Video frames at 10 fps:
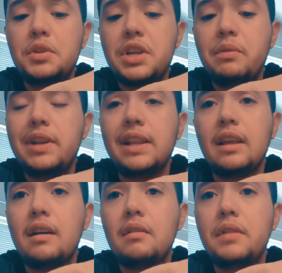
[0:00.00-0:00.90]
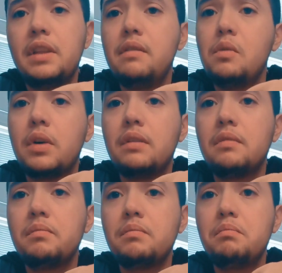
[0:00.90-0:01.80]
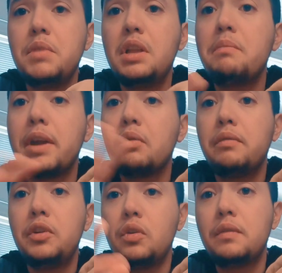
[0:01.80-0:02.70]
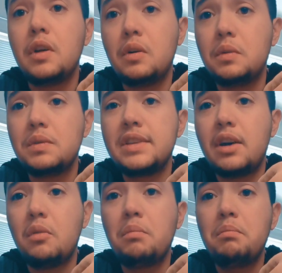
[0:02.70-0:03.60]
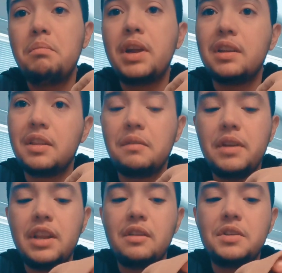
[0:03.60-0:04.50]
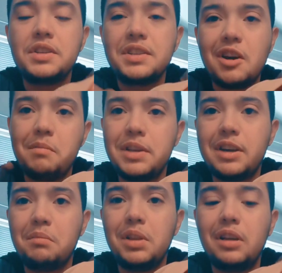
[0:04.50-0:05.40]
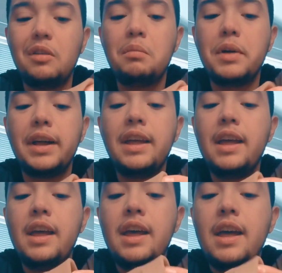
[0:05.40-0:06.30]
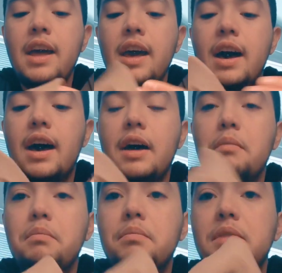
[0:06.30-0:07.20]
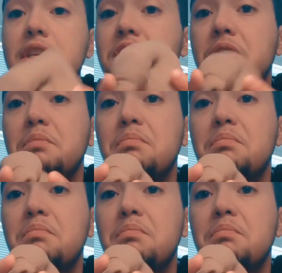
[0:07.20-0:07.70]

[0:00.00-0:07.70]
which I really love, and if you want me to make a review of those, I'll make another video, just comment down below. But this